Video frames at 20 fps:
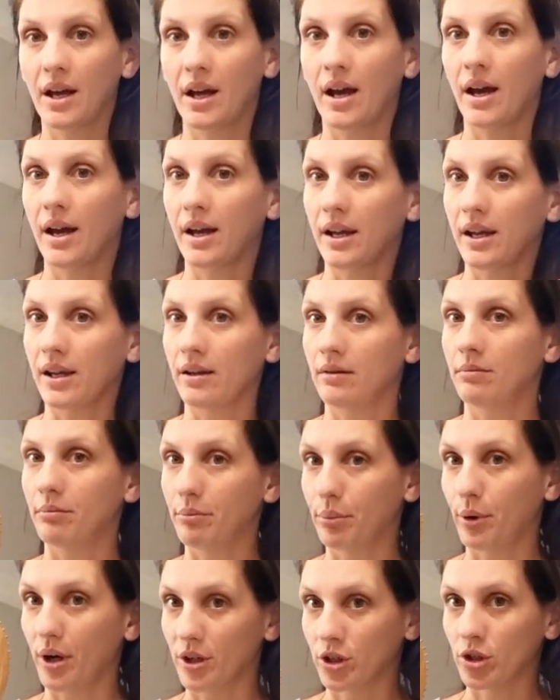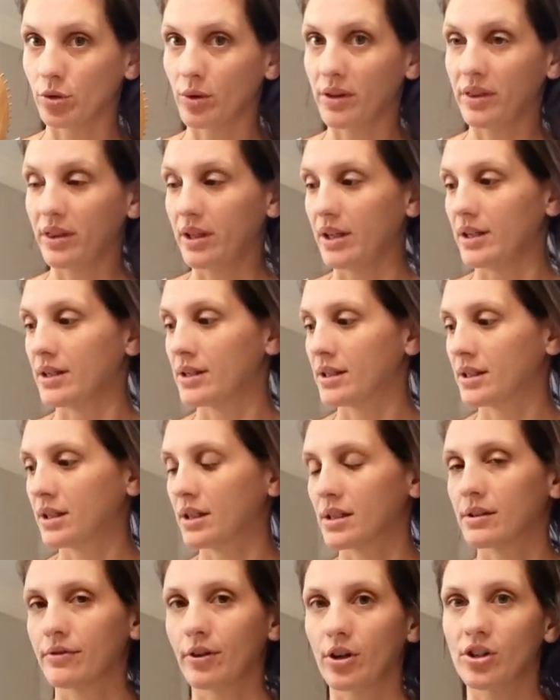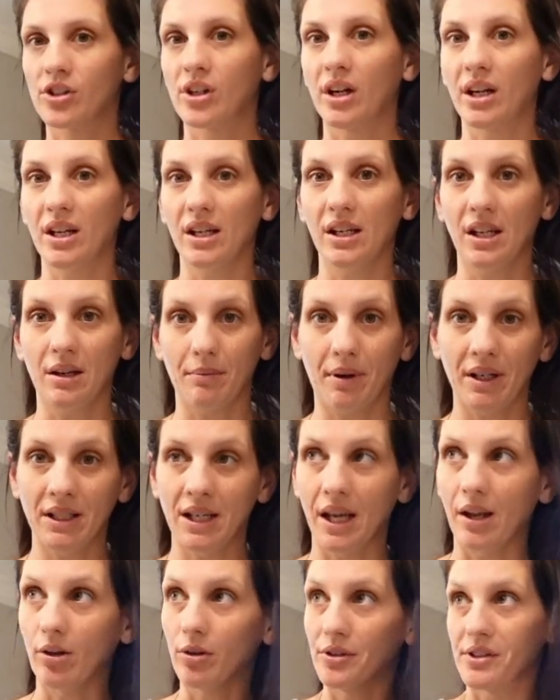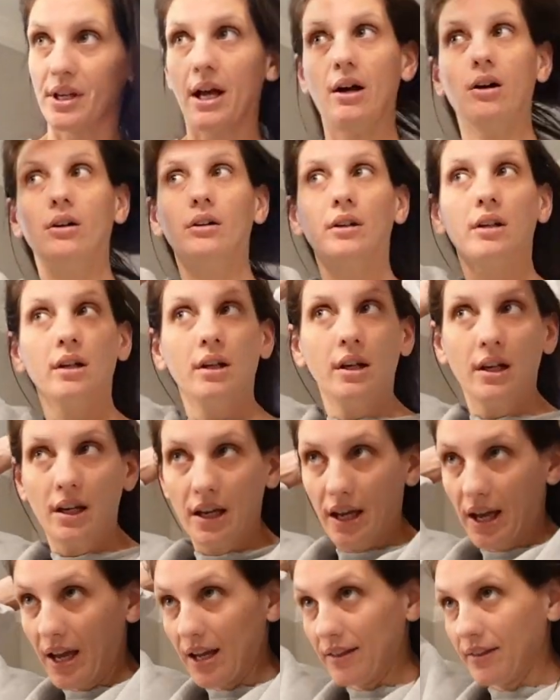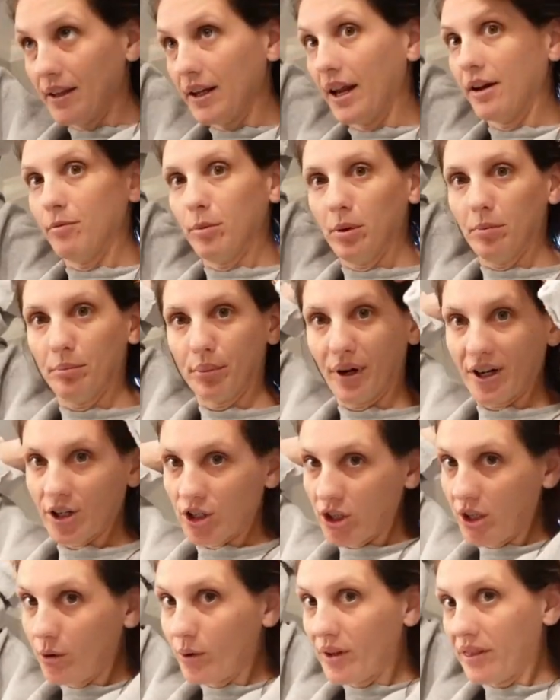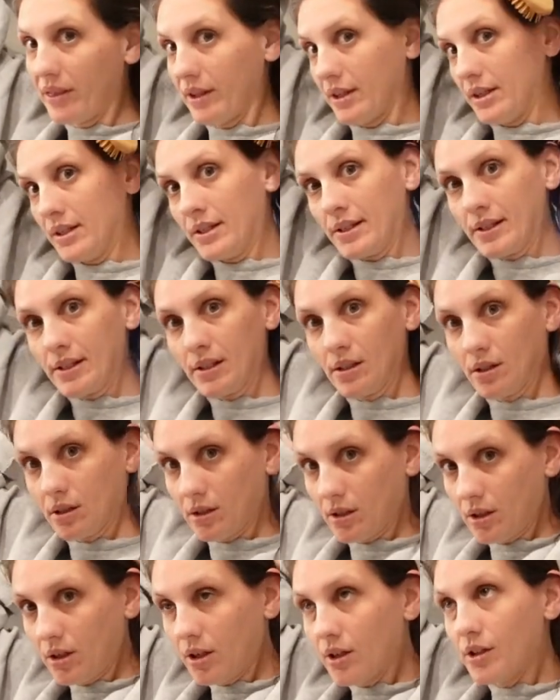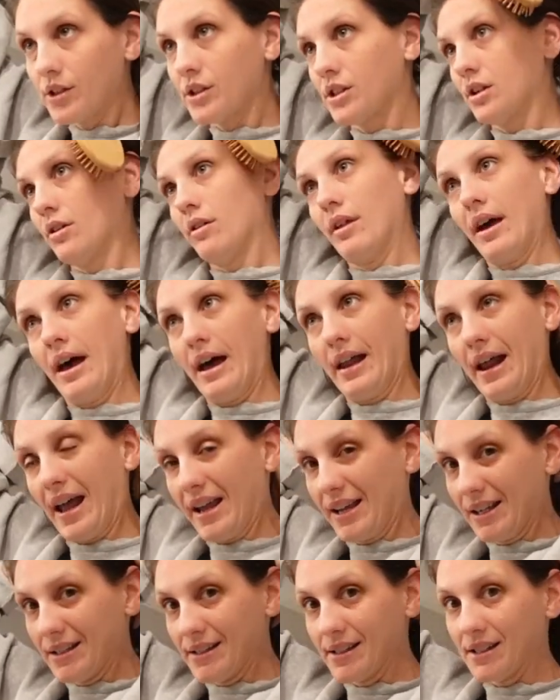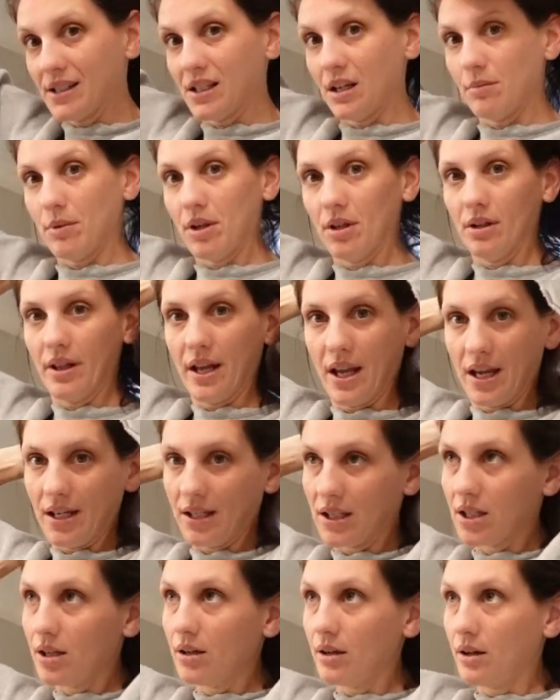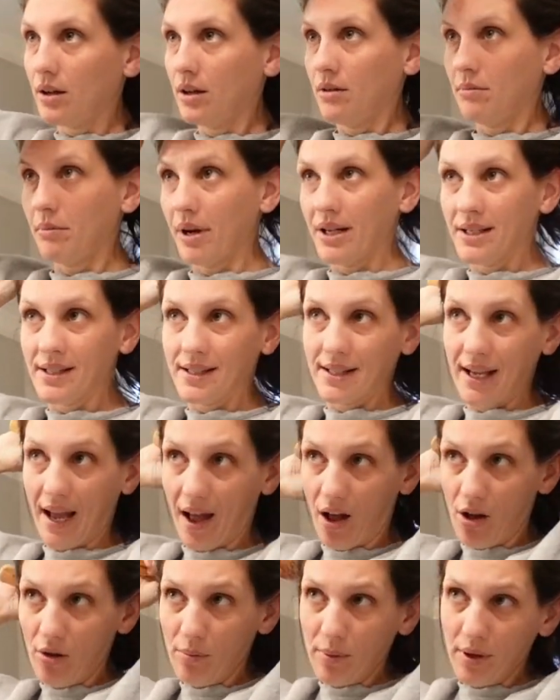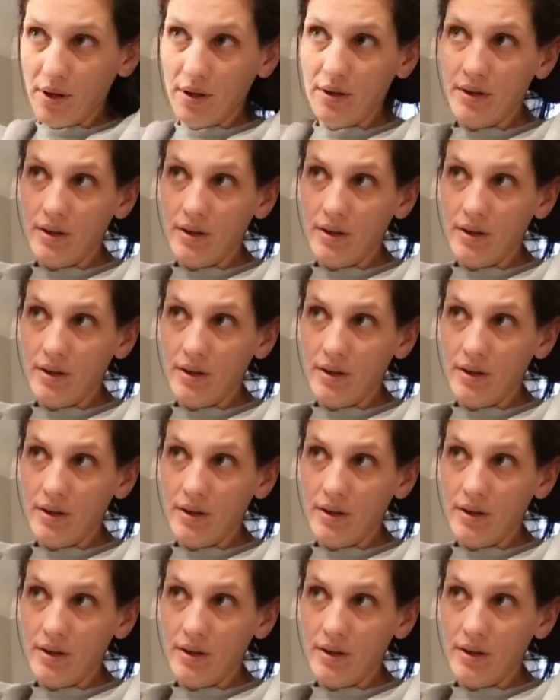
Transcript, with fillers: I brushed with this because first I need to get my tangles out. And then I've been brushing with this so that I can stimulate my scalp